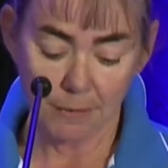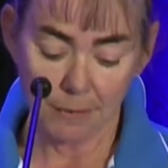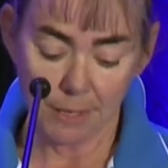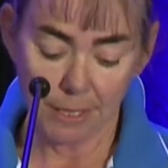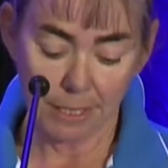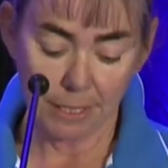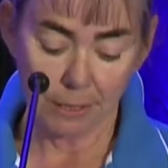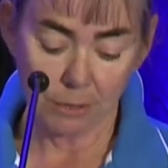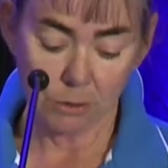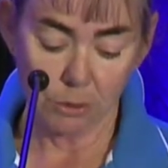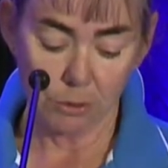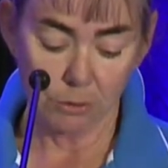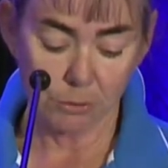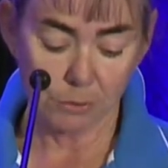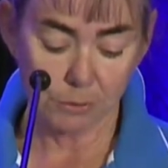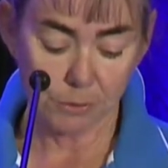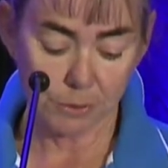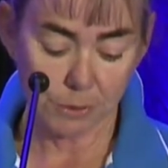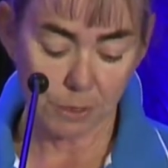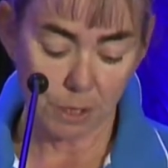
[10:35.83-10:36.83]
They get
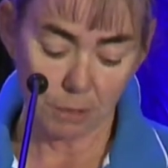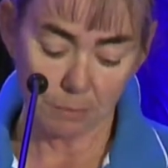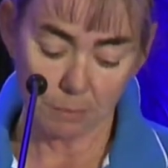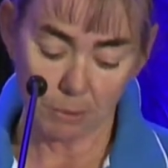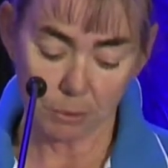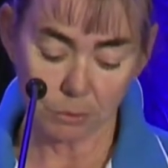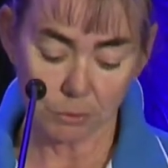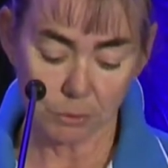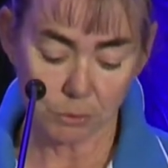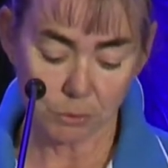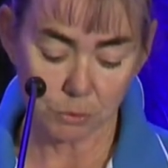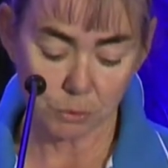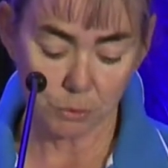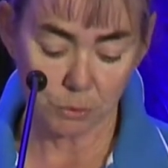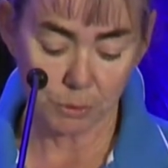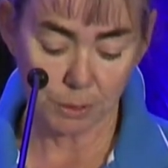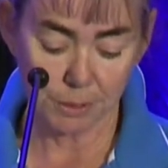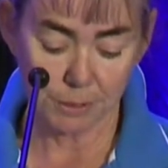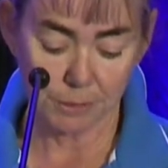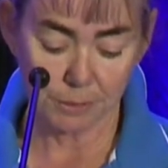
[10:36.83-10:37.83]
Kongs, Coke bottles,
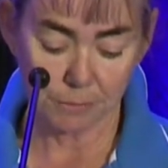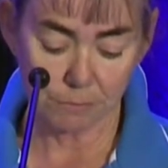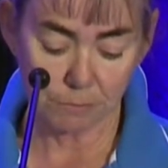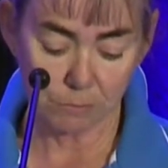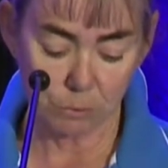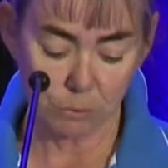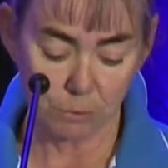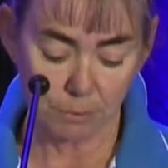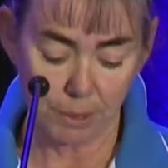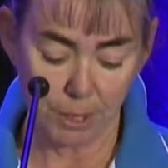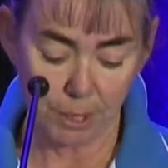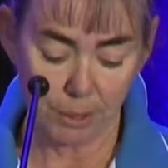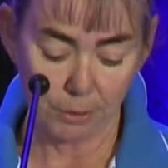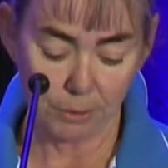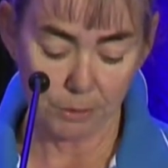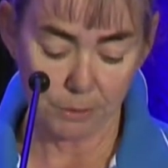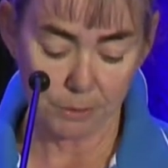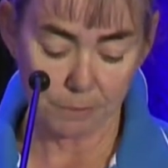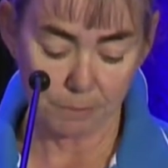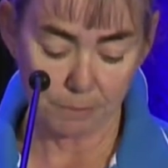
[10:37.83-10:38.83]
toys, raw
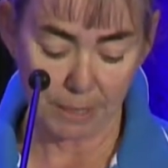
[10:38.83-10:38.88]
bones,